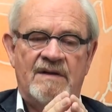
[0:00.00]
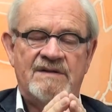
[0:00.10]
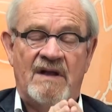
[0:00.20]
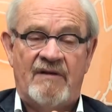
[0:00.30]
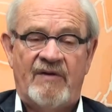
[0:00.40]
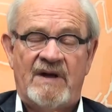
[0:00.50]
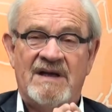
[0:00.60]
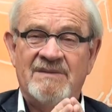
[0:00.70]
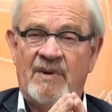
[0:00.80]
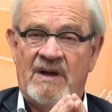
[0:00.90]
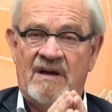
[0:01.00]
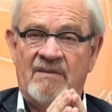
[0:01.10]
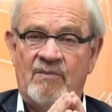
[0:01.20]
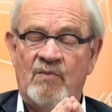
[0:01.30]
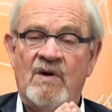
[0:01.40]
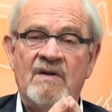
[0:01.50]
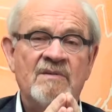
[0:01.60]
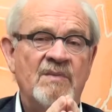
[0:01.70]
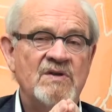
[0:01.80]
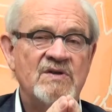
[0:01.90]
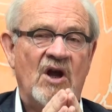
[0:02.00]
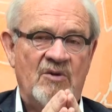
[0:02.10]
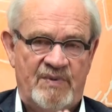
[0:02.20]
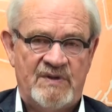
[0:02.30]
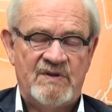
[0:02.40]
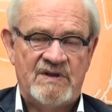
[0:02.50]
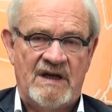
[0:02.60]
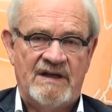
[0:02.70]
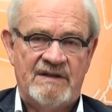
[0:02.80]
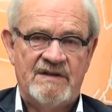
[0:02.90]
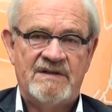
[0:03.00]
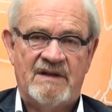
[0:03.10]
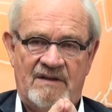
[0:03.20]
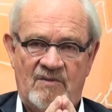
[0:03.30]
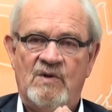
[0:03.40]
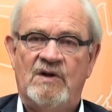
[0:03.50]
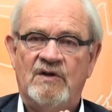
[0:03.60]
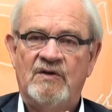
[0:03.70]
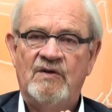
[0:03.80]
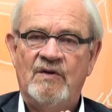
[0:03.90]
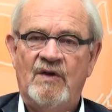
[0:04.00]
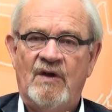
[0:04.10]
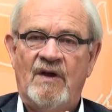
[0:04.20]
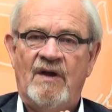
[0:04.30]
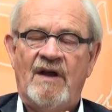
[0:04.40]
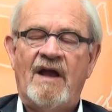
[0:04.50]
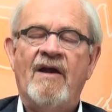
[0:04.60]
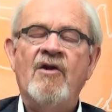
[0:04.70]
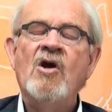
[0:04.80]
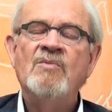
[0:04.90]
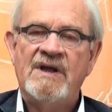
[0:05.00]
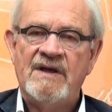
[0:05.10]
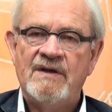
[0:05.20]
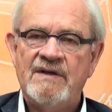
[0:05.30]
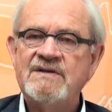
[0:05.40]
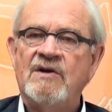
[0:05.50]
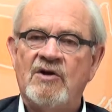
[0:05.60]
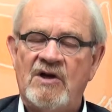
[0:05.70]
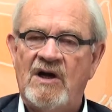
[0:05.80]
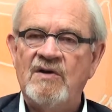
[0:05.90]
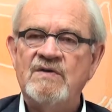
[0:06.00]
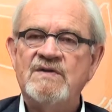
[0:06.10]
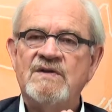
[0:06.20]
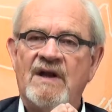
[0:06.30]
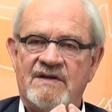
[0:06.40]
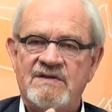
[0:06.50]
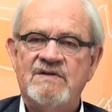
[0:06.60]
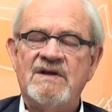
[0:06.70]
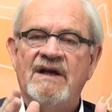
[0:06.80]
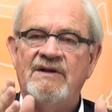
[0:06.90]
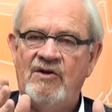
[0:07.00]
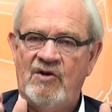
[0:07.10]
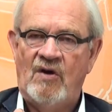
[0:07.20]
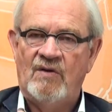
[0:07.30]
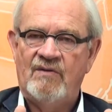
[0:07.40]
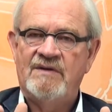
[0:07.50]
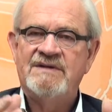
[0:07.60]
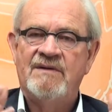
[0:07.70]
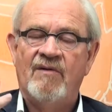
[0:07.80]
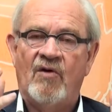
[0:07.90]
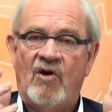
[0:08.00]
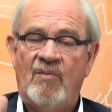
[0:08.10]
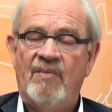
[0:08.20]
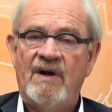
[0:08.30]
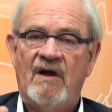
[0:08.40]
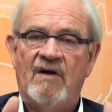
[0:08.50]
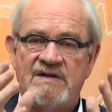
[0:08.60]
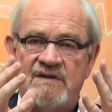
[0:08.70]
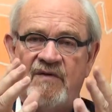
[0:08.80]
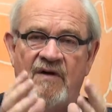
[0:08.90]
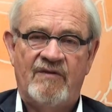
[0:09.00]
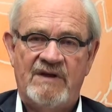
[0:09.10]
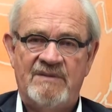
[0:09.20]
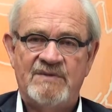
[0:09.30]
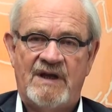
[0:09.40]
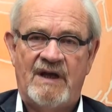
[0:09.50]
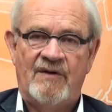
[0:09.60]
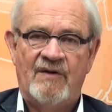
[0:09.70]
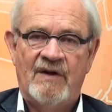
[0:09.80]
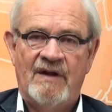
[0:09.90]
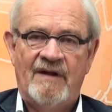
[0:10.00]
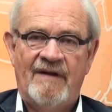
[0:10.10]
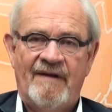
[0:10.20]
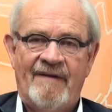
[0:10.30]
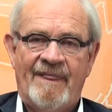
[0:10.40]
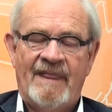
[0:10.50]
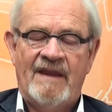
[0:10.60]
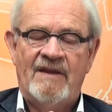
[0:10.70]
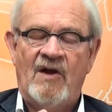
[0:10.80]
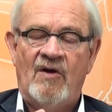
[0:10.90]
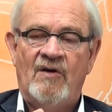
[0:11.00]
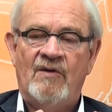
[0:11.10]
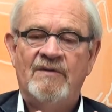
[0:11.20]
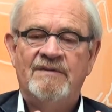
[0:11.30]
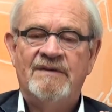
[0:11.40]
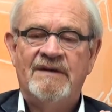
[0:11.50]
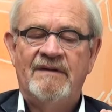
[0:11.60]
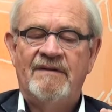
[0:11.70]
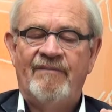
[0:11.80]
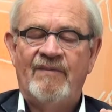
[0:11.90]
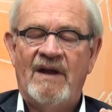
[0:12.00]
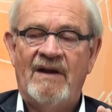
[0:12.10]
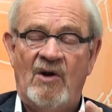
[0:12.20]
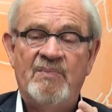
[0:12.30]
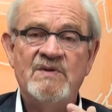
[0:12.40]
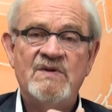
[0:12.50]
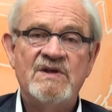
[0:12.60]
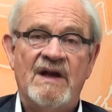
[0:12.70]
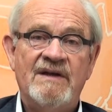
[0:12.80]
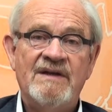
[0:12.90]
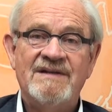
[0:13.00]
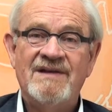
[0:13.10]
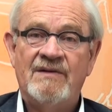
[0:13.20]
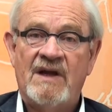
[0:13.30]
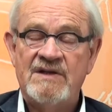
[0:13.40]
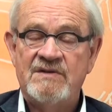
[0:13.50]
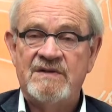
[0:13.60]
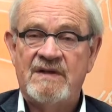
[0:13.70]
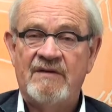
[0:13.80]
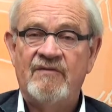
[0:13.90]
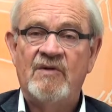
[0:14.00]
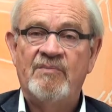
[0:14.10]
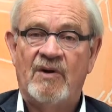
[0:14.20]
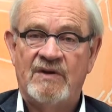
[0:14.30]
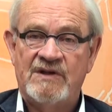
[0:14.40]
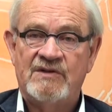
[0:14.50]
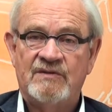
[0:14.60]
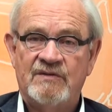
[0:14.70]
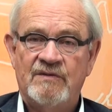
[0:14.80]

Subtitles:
South Africa has become one of the most open societies in the world. And nobody is going to close that society down, rob us of our freedoms again. Now, an open society is a dangerous thing for a politician.